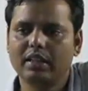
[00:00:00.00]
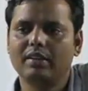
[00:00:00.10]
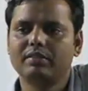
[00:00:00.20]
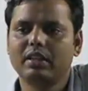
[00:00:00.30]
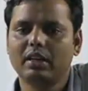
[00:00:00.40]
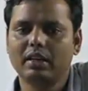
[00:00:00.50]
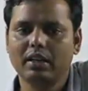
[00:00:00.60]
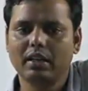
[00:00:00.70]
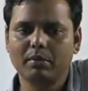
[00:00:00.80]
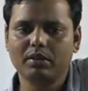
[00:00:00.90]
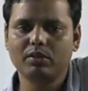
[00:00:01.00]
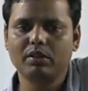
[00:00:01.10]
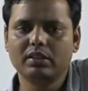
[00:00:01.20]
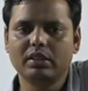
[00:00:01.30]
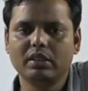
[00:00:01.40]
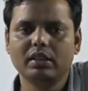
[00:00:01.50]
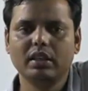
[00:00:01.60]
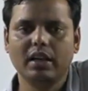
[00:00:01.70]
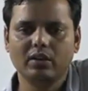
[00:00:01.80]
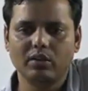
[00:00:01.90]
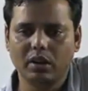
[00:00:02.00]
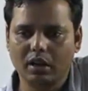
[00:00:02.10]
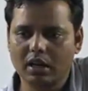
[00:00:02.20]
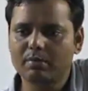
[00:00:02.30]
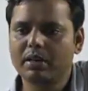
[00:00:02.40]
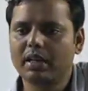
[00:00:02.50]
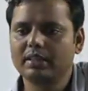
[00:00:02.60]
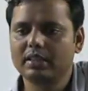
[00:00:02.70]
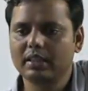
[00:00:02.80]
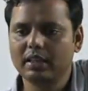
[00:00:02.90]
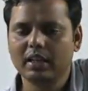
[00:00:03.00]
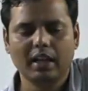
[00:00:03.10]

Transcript: have started coming towards the urbanization,